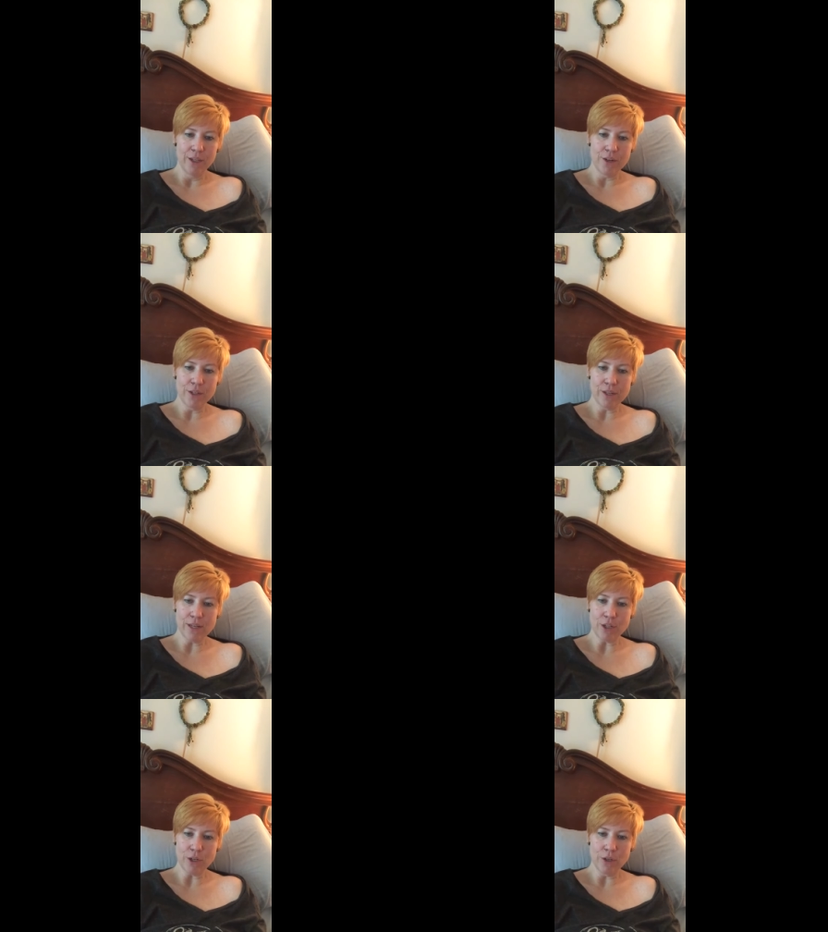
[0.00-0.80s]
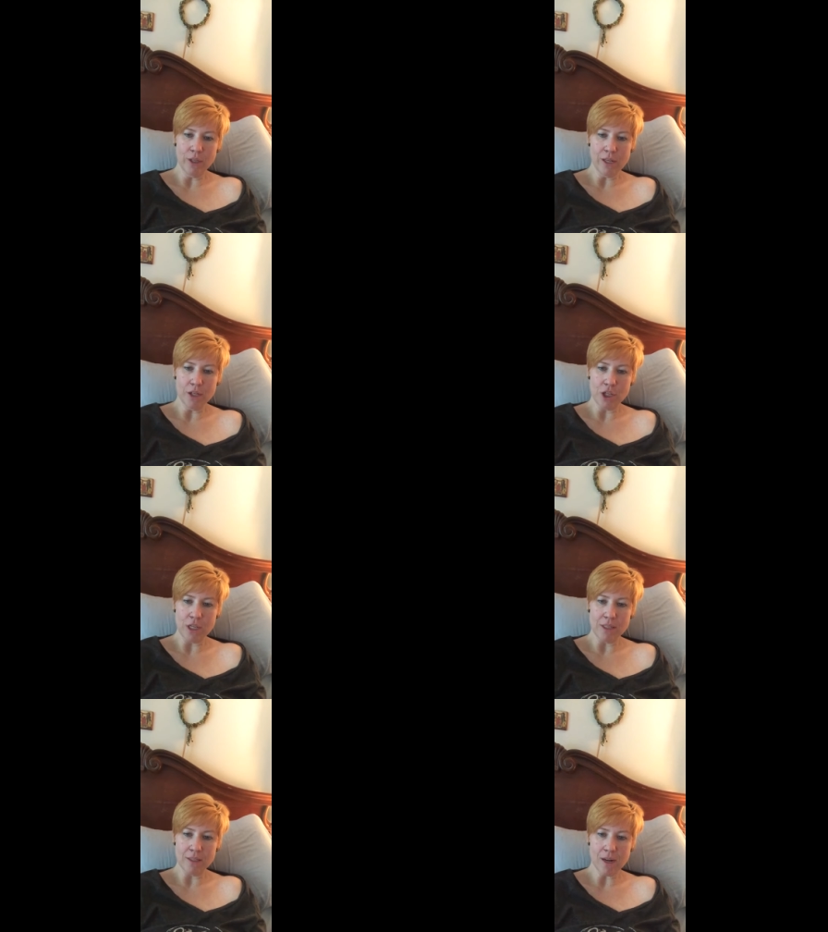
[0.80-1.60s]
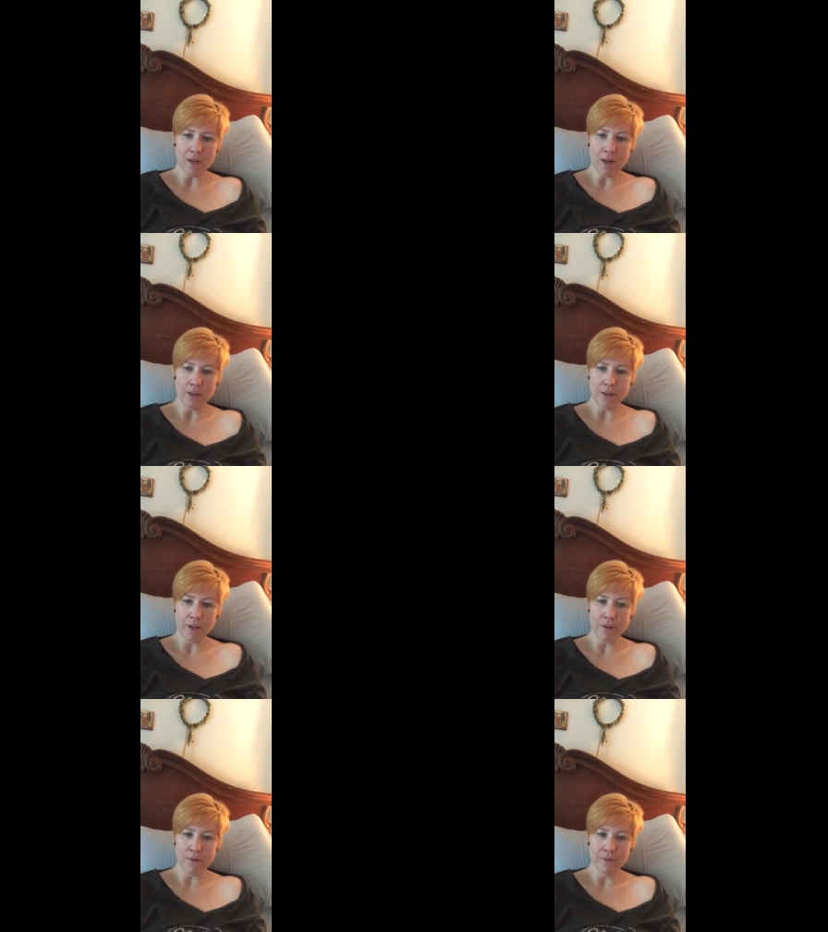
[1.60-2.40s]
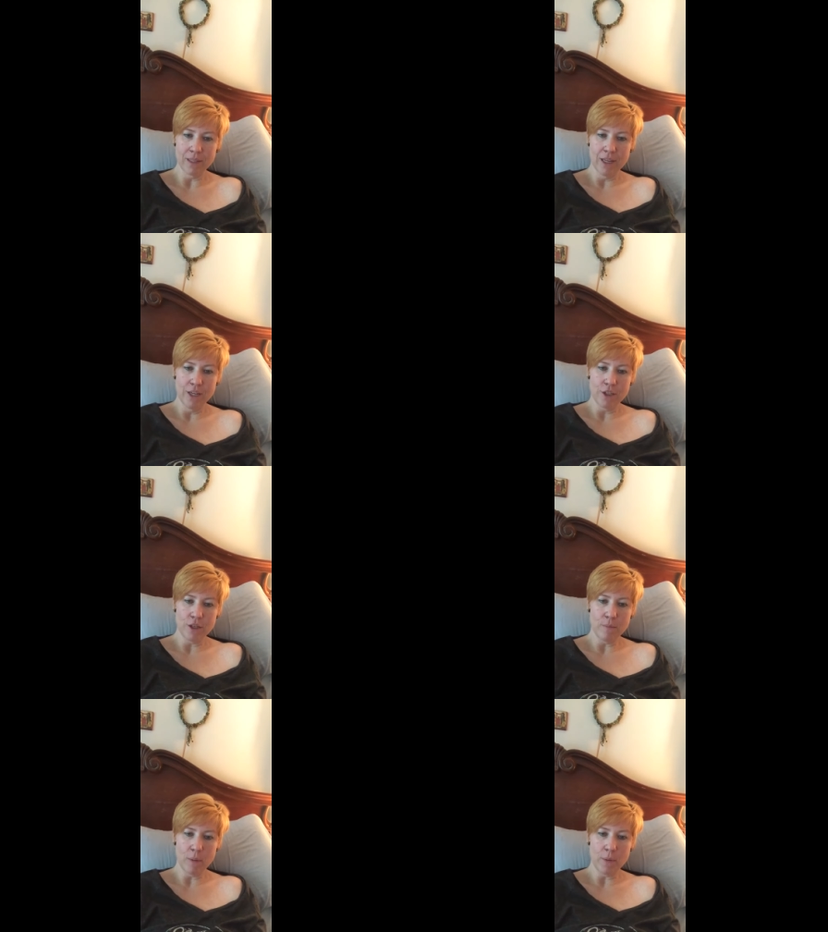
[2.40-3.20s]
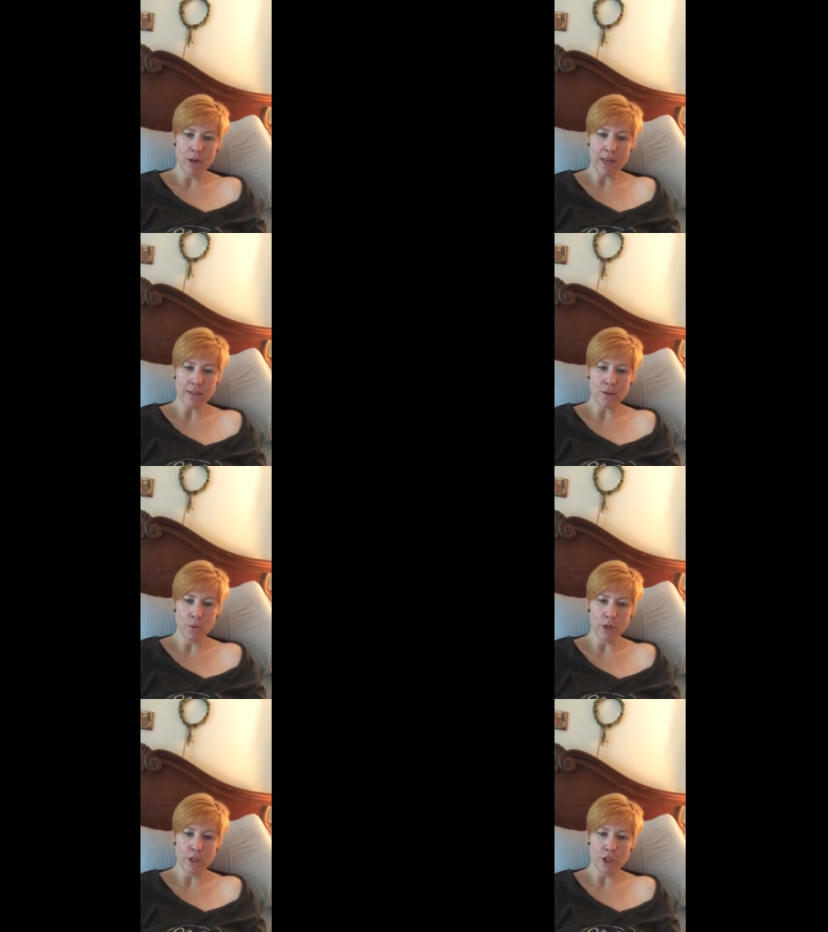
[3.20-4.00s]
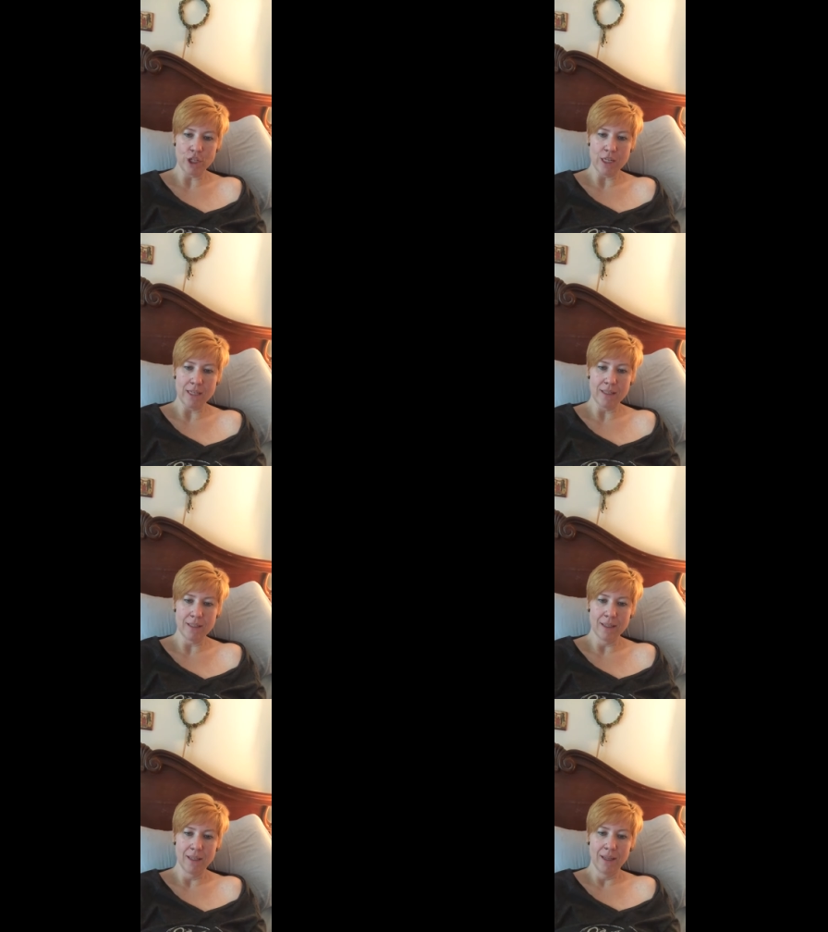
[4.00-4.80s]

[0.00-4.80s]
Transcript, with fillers: You're such a good little cheese dog, aren't you? she murmured as the word cheese.